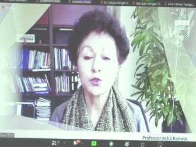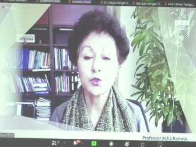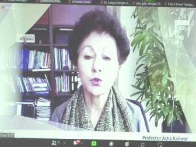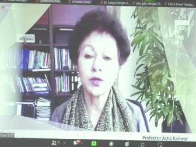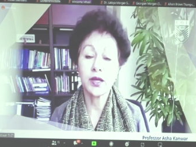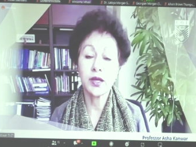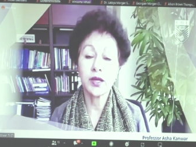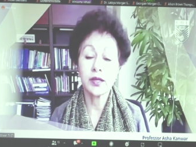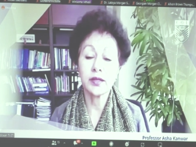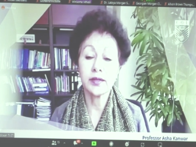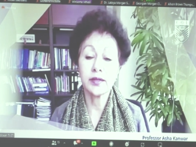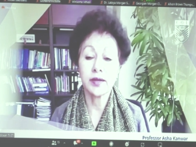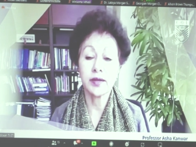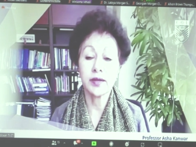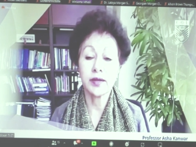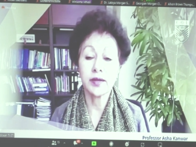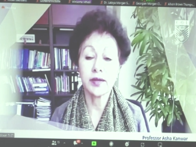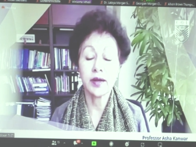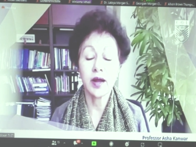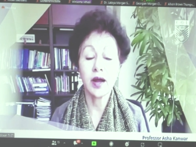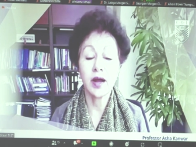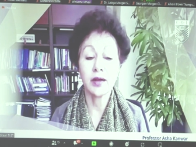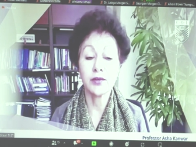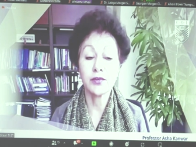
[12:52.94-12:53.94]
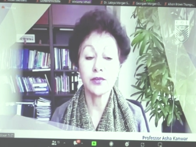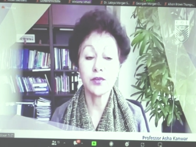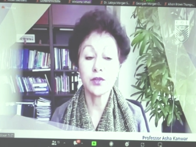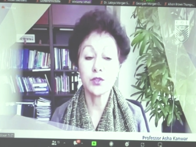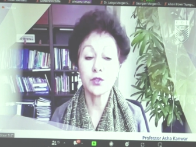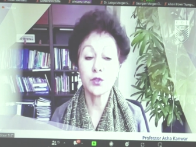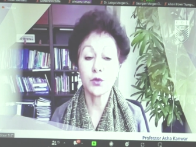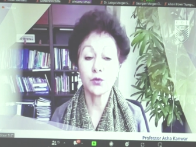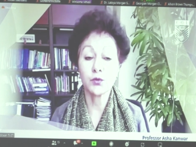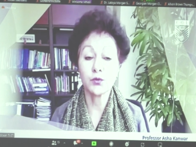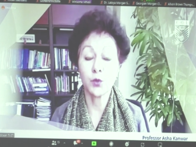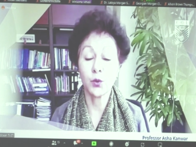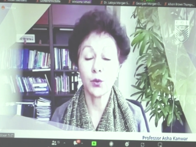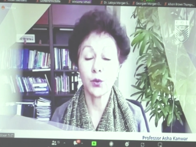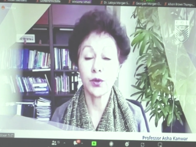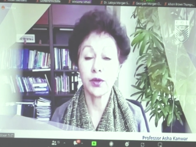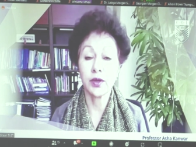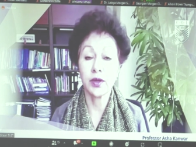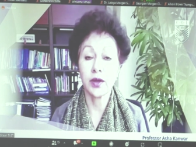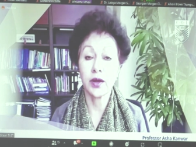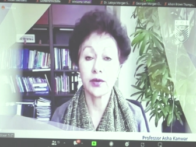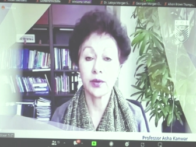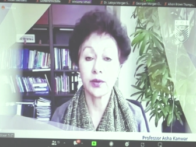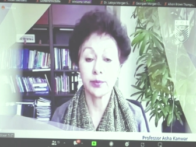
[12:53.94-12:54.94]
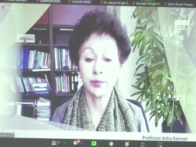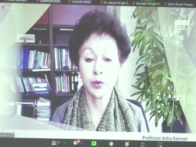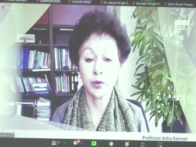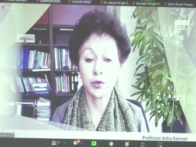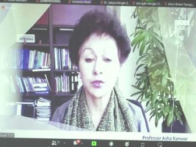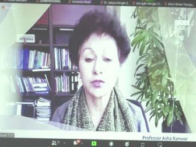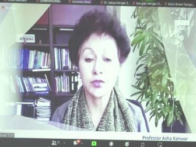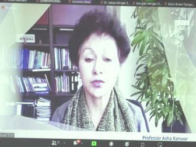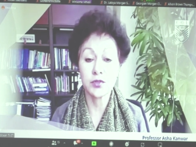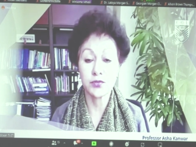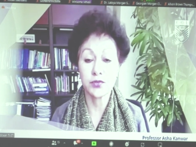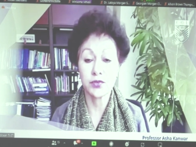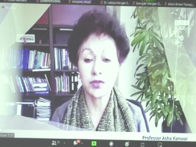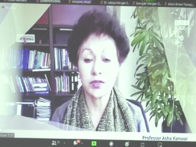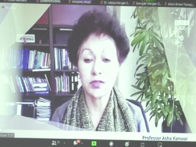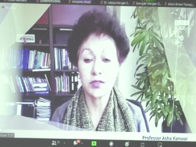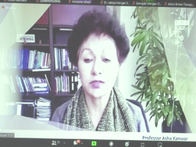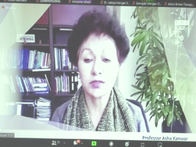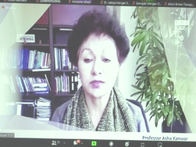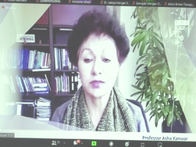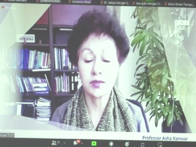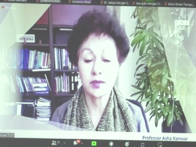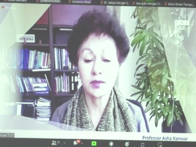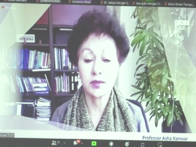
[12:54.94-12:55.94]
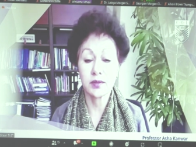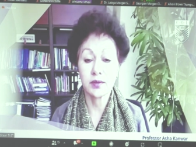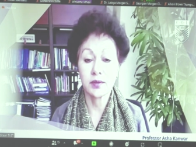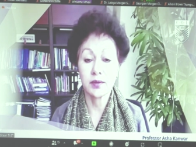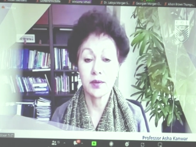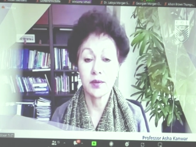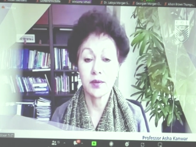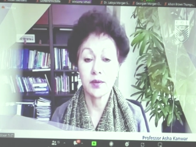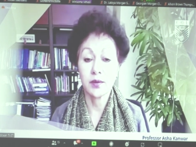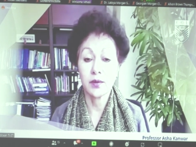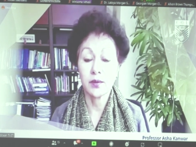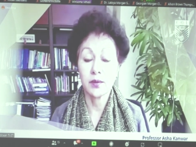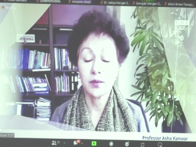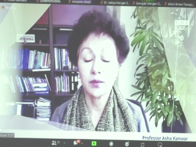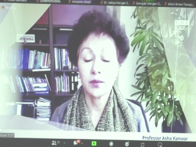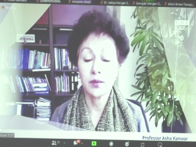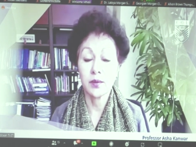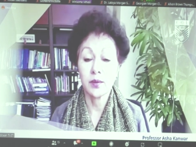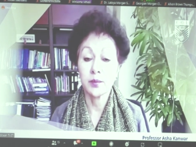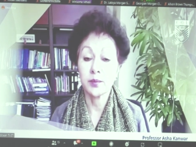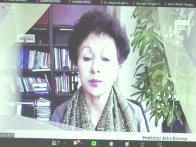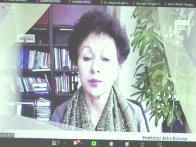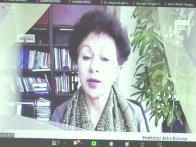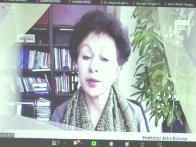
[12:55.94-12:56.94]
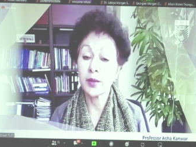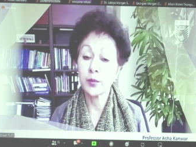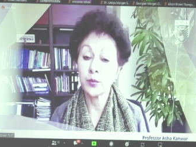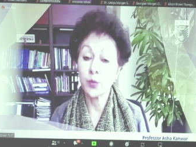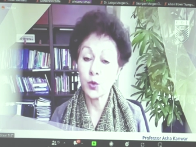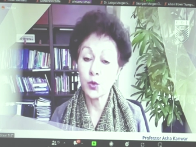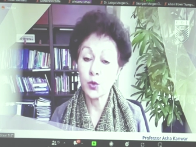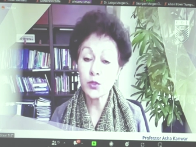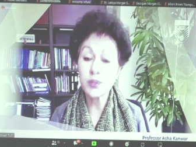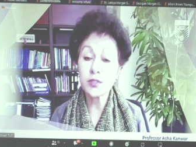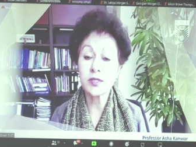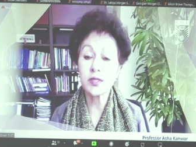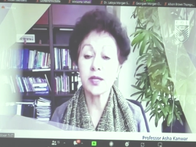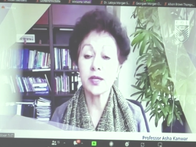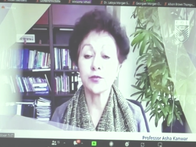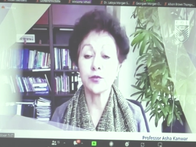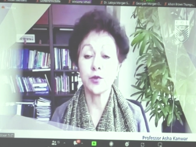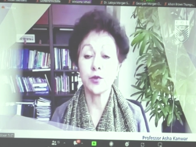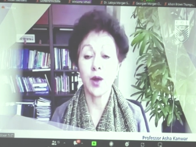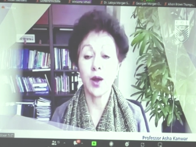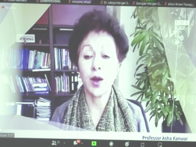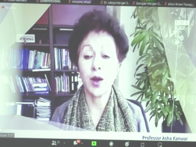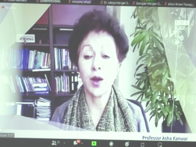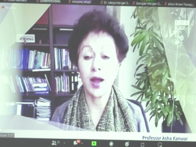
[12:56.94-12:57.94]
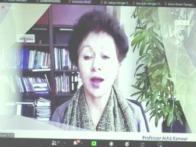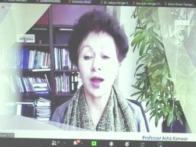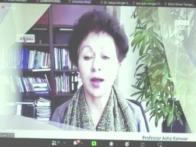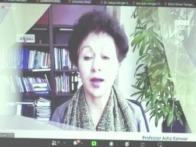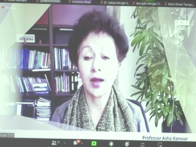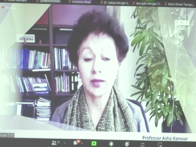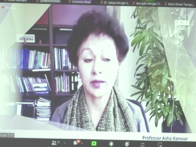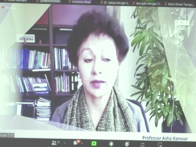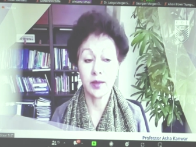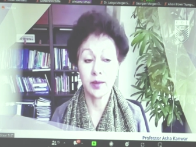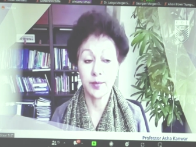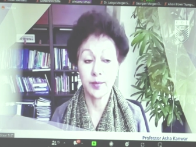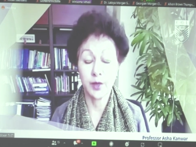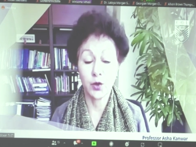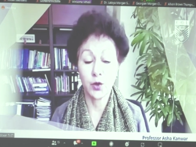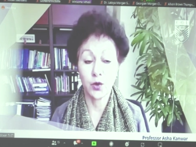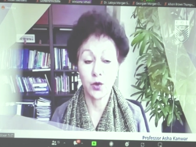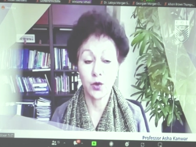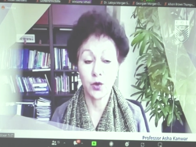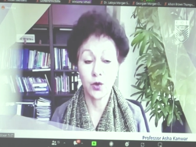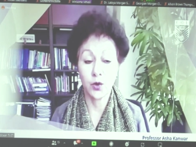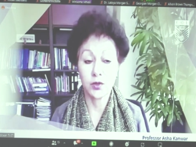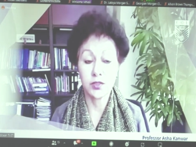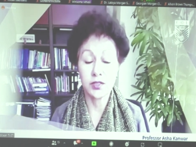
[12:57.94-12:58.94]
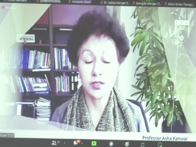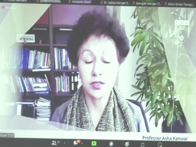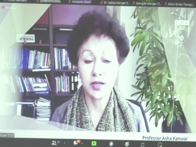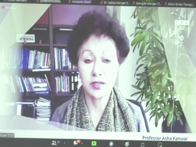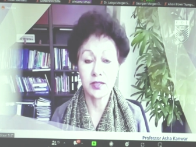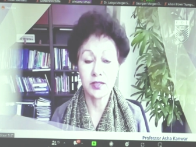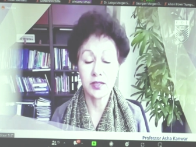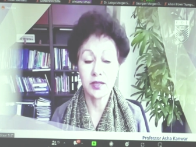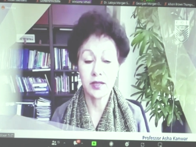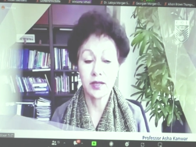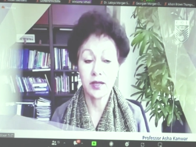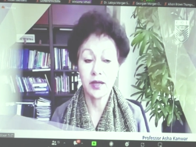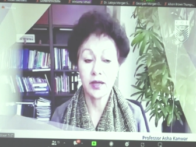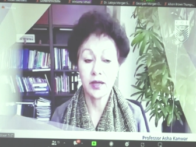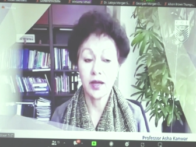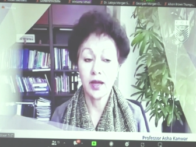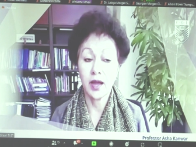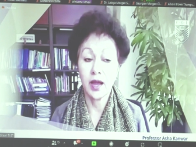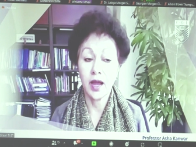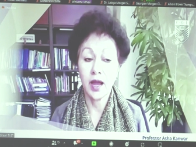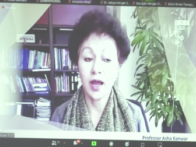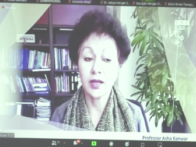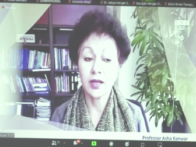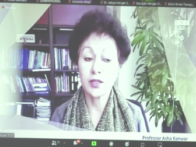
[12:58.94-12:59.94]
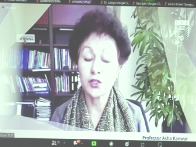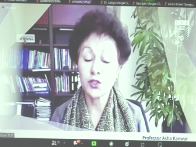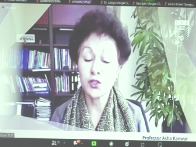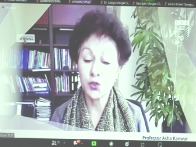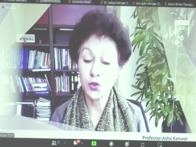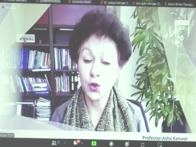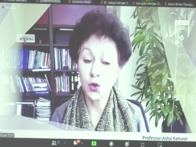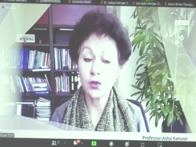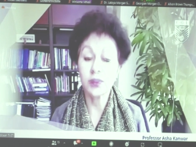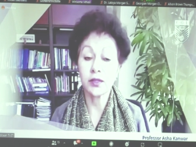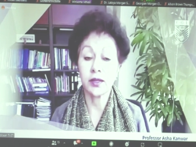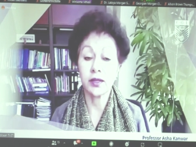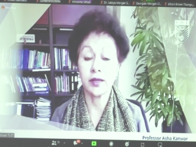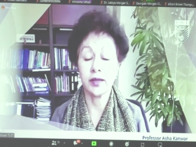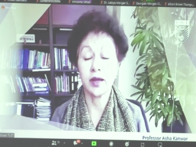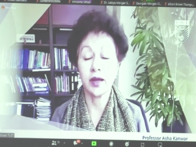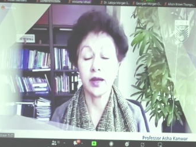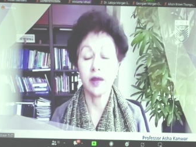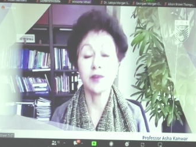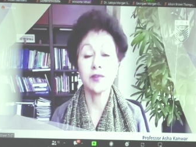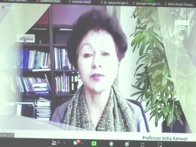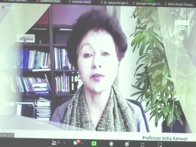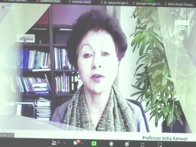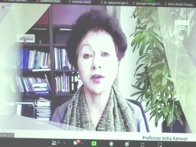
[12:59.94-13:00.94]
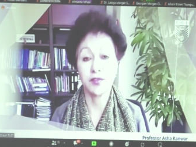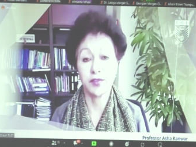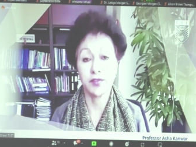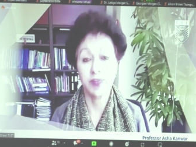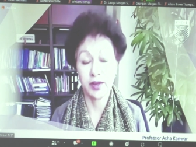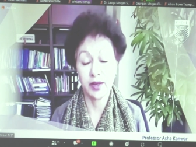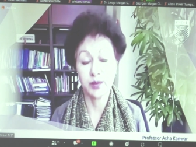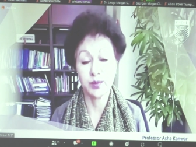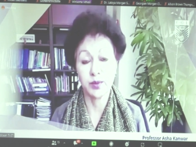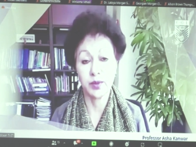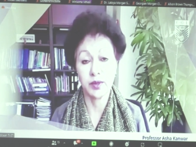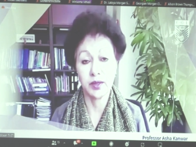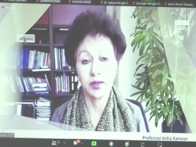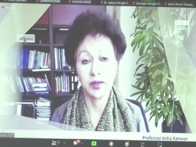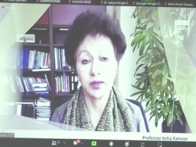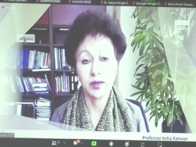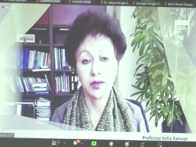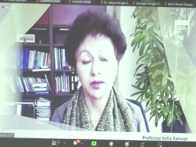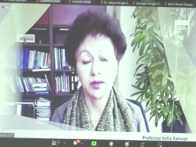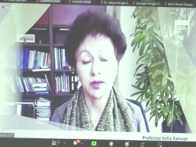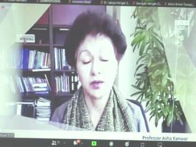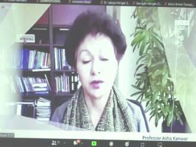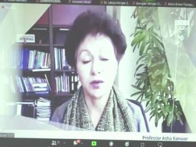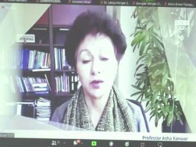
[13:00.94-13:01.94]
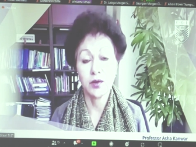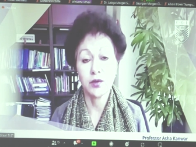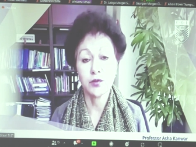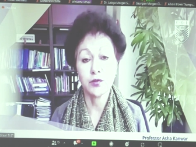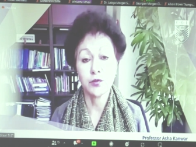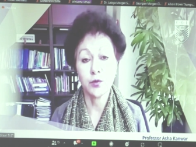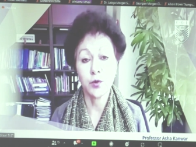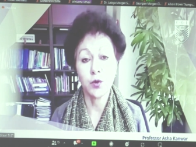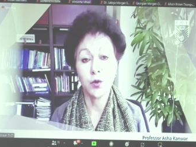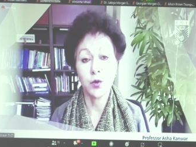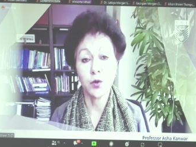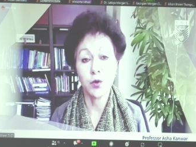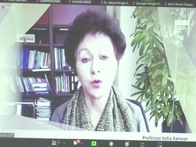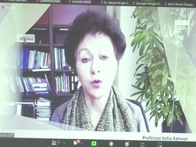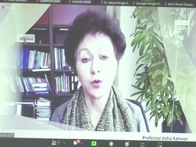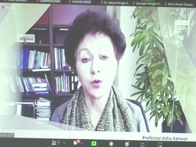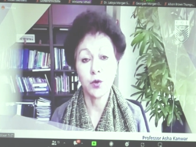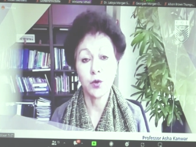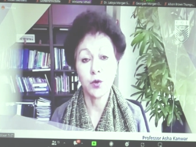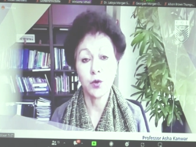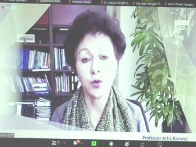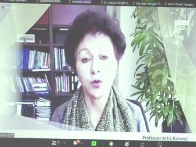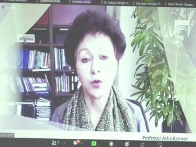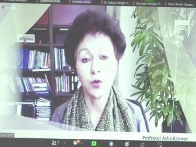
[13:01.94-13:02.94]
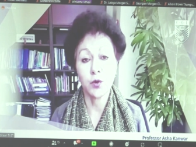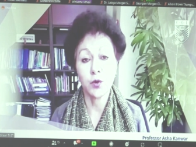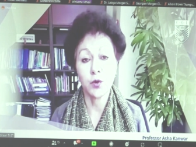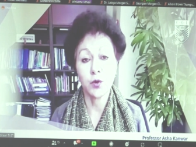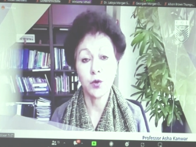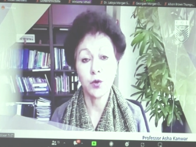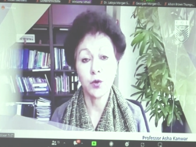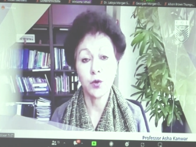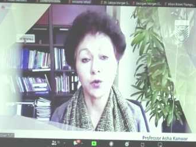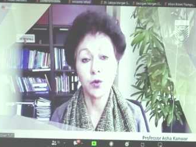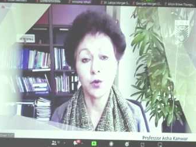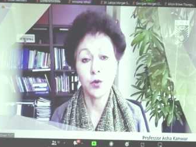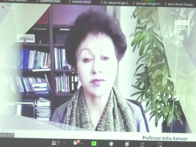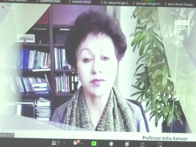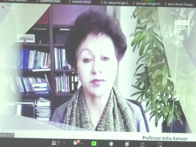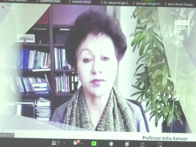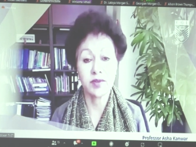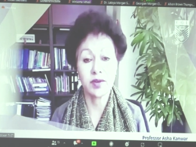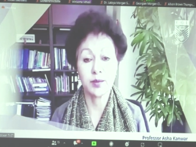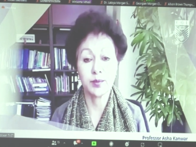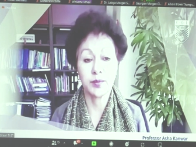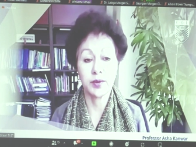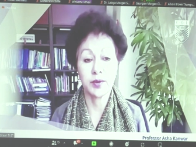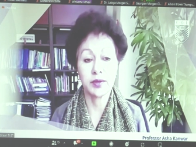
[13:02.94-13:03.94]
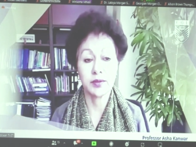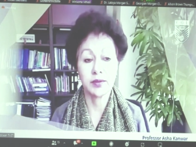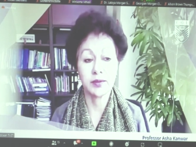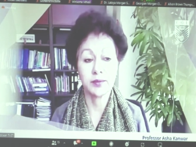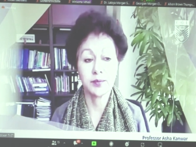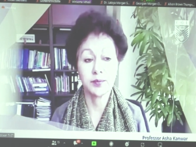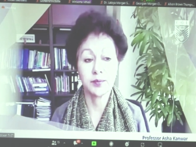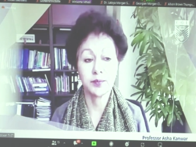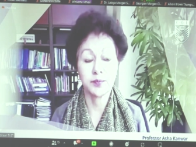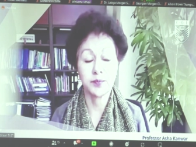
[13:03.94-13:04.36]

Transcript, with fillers: Today, there are hundreds of OER repositories, but mostly for academic content and not enough available for skills development.